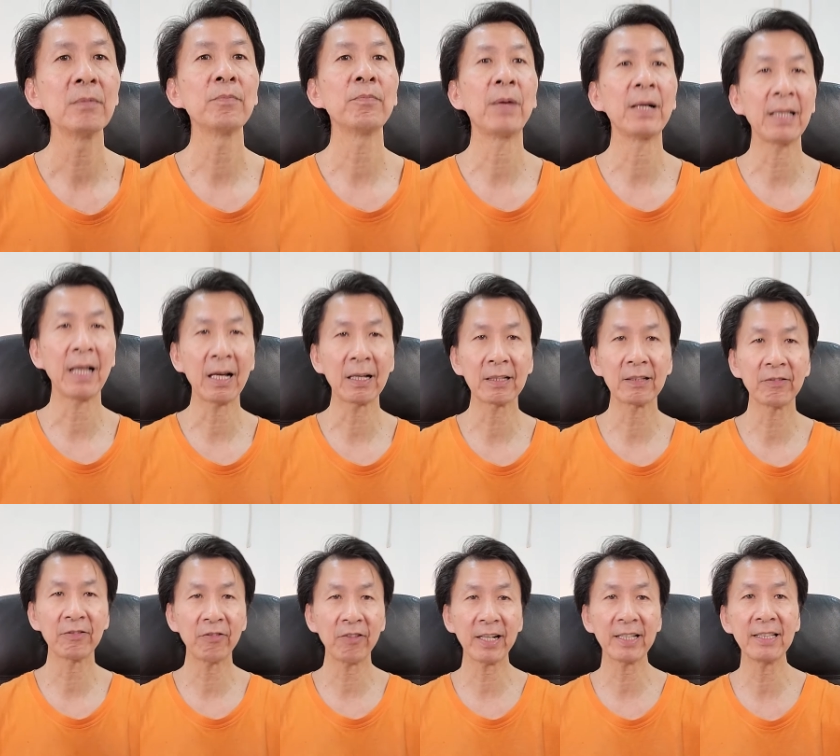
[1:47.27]
But I
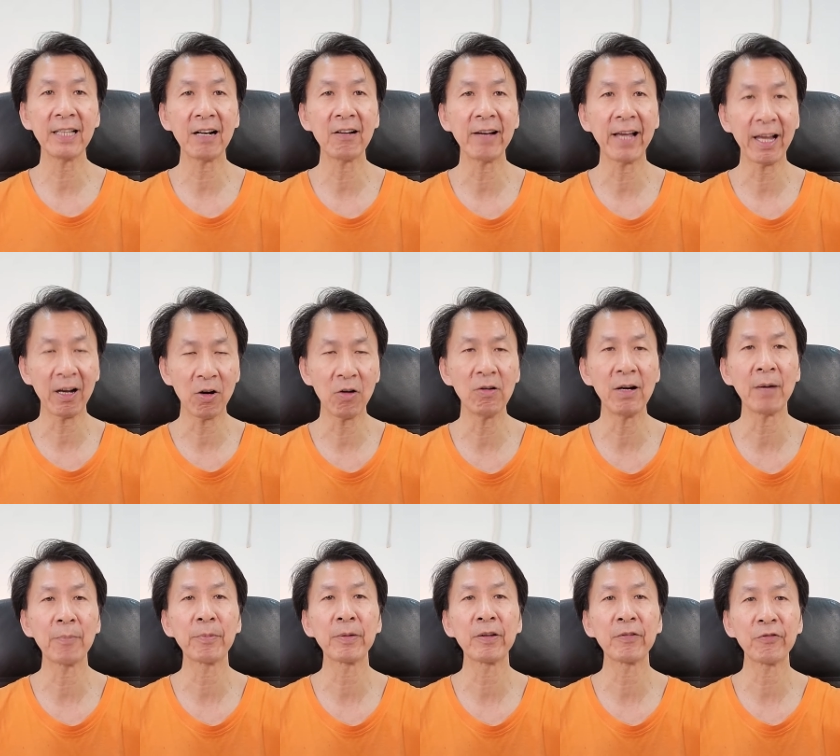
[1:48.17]
right now at home
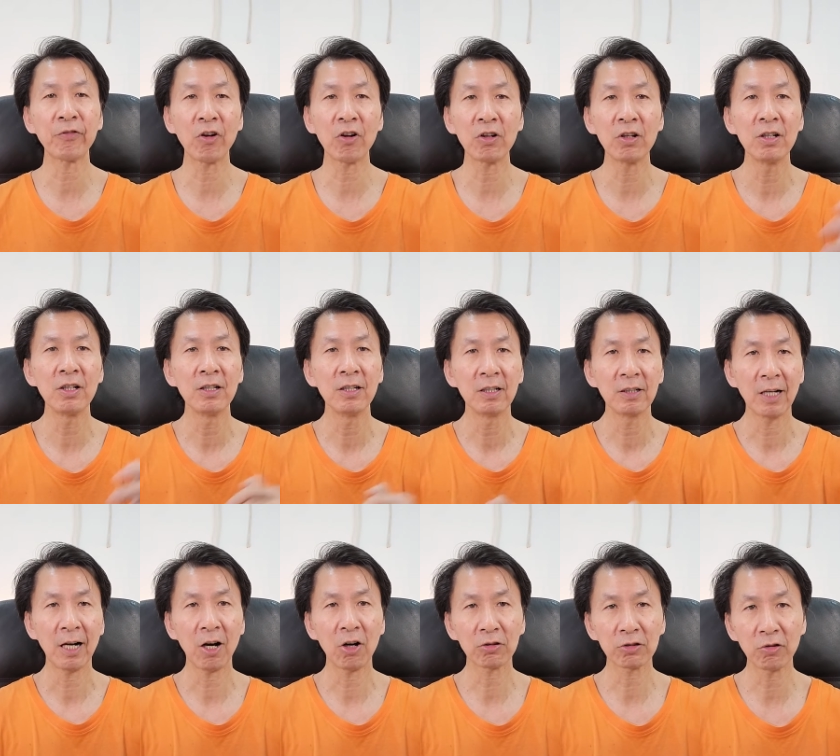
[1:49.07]
I prefer
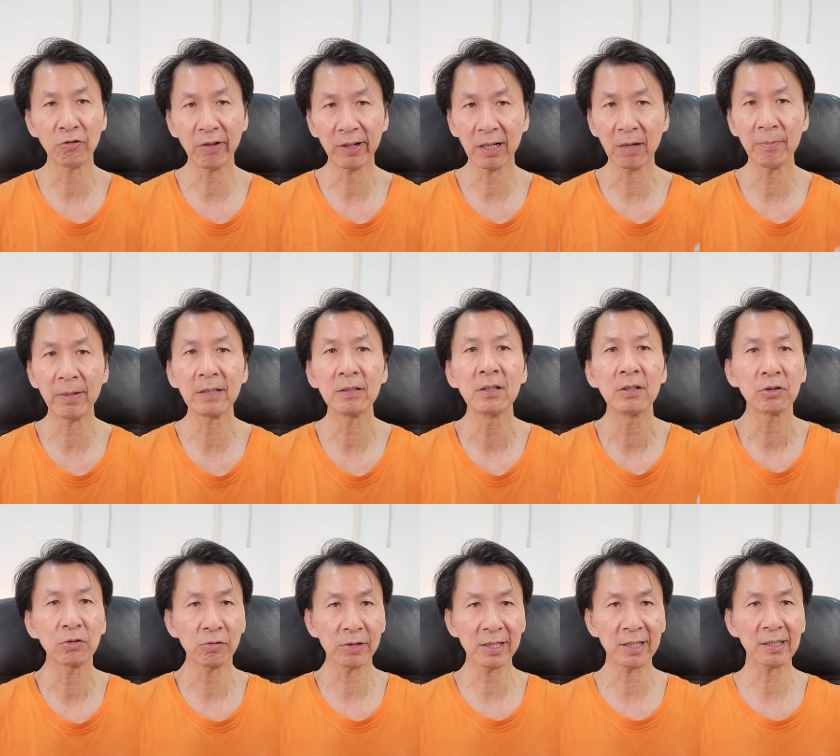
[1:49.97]
or uh, to recommend
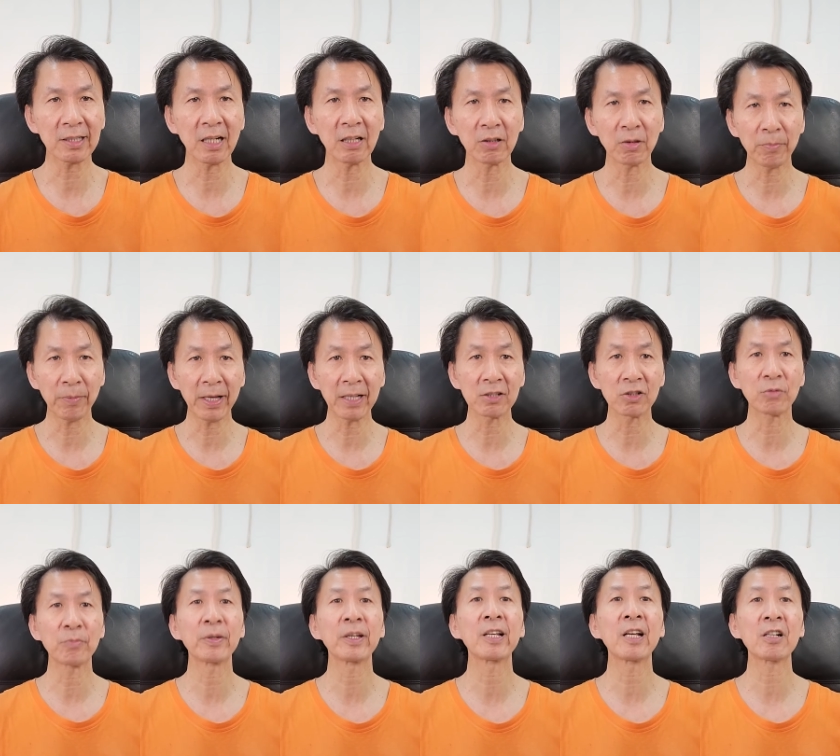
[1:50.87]
to sit down on the
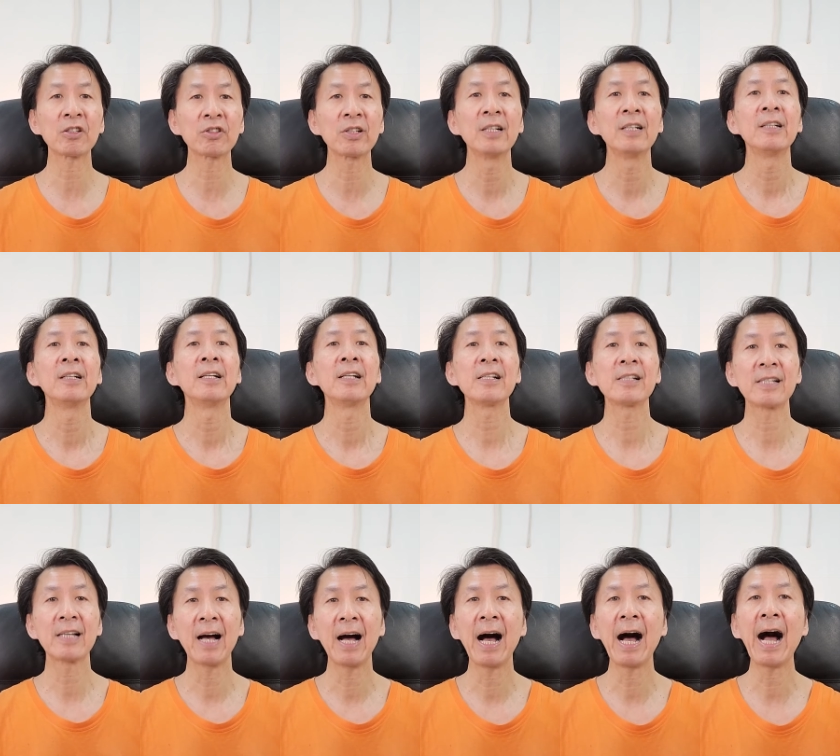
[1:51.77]
bench because
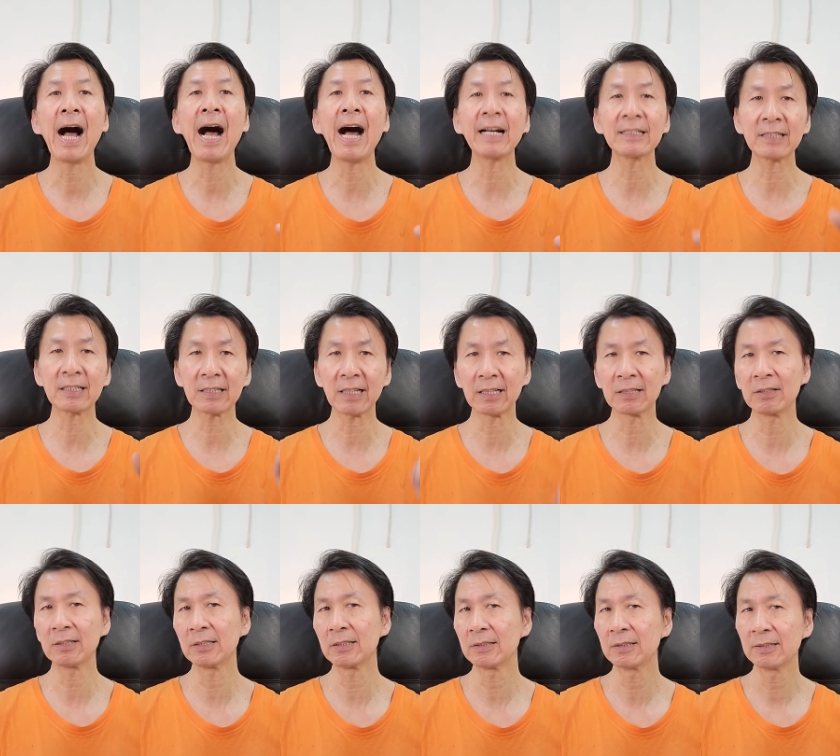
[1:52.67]
it's harder
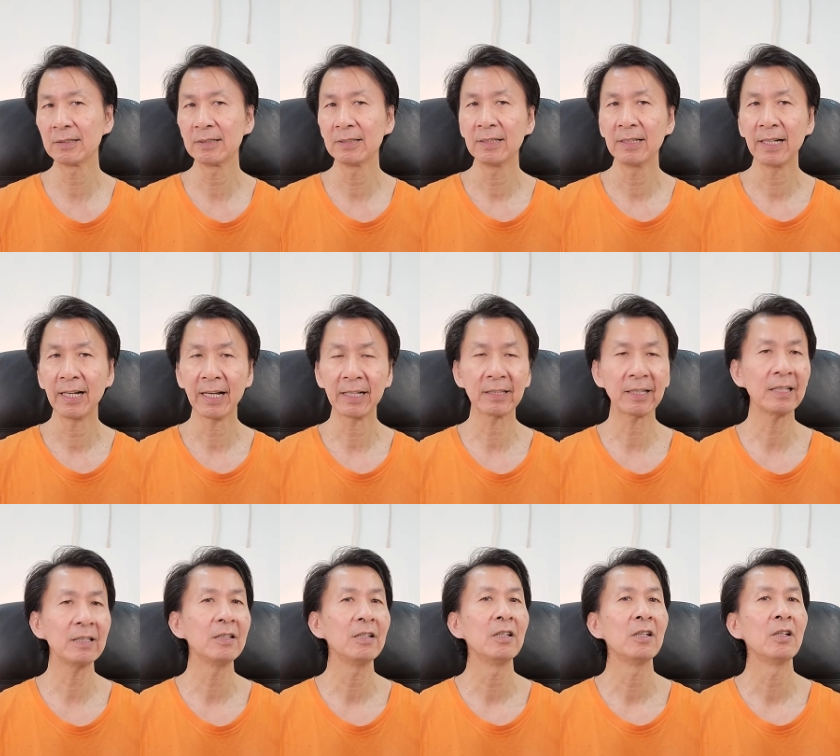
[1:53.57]
than and
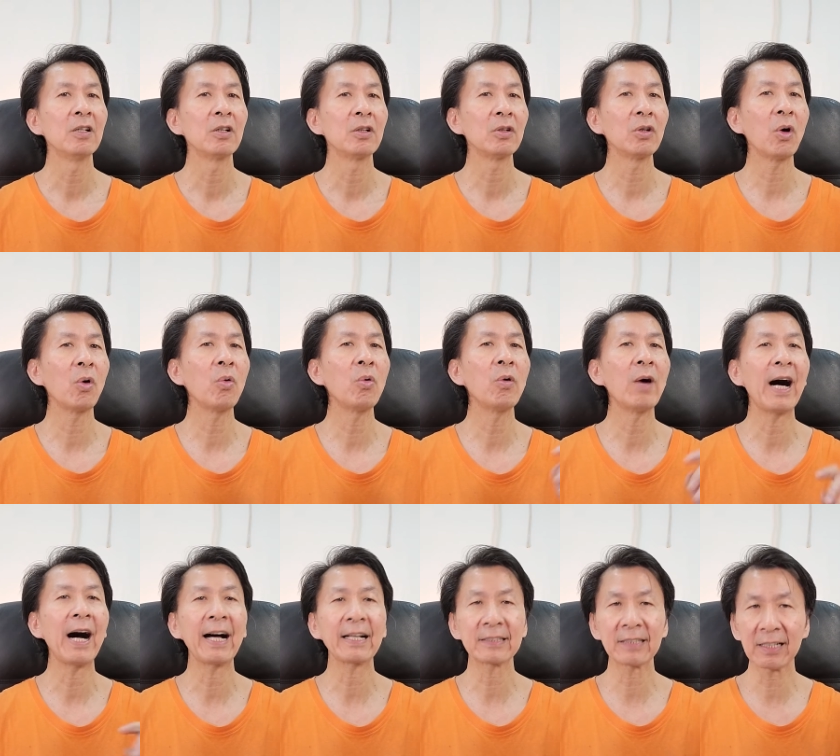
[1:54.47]
then low
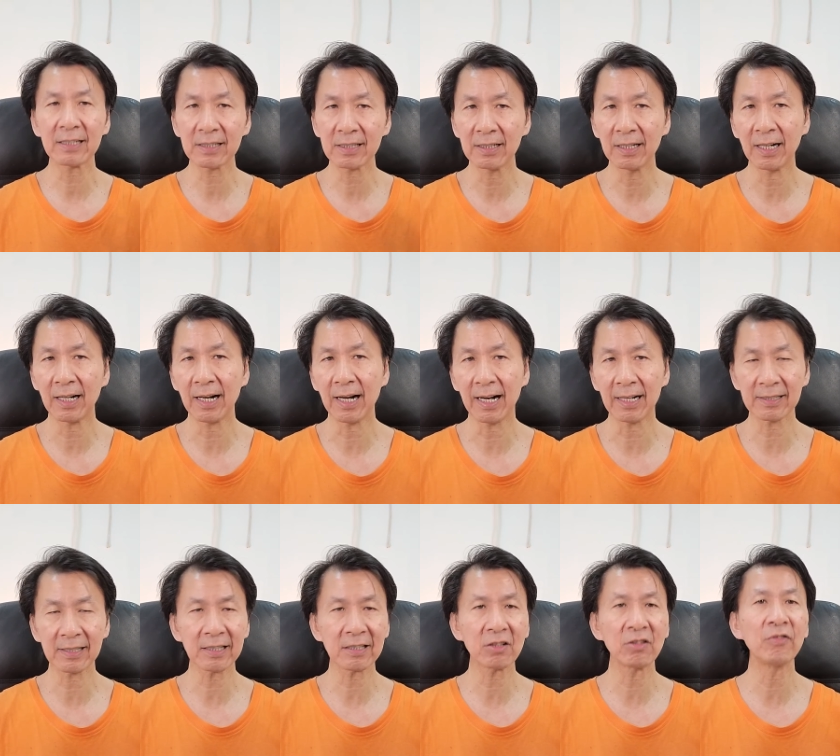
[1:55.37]
other uh,
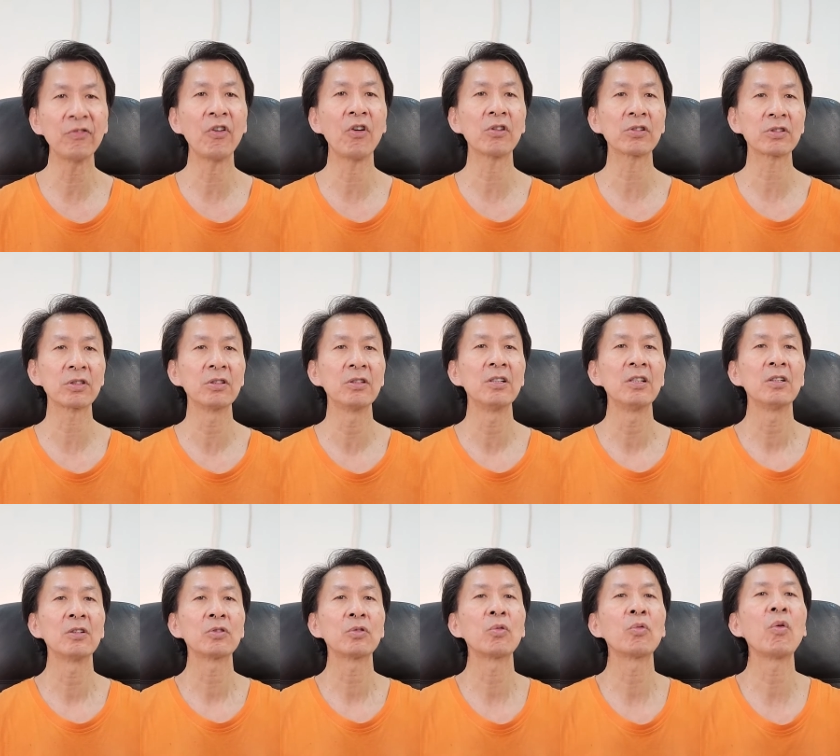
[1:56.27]
assistant force
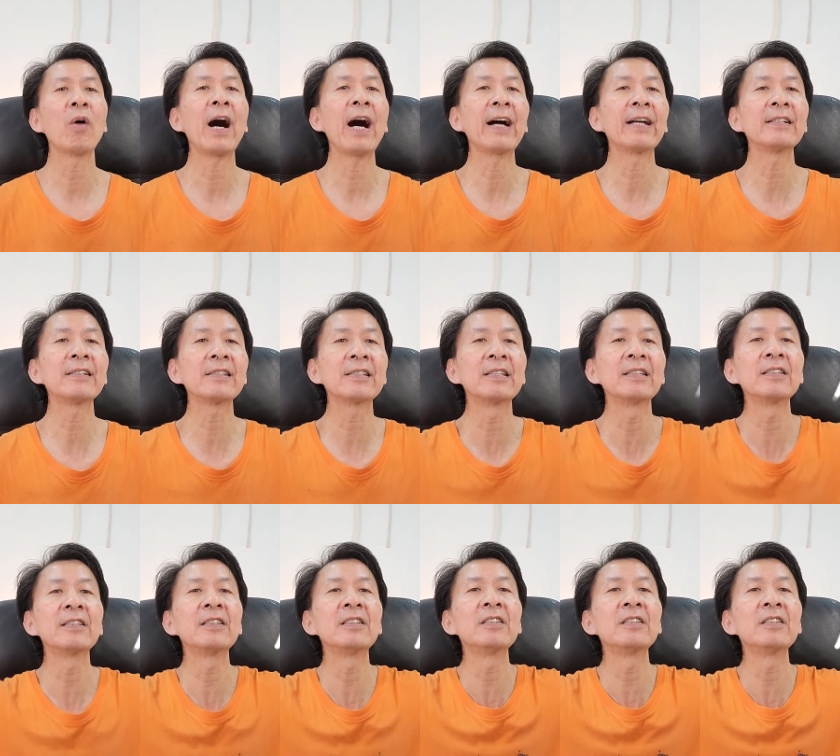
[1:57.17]
to rise